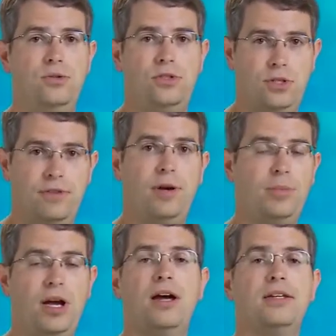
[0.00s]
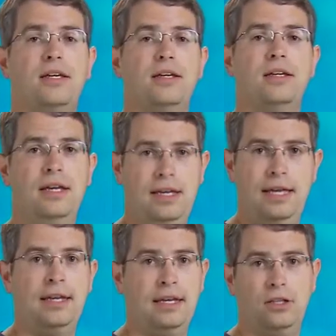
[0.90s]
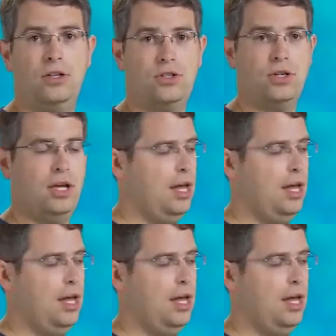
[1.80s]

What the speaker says: You'd serve up content in English.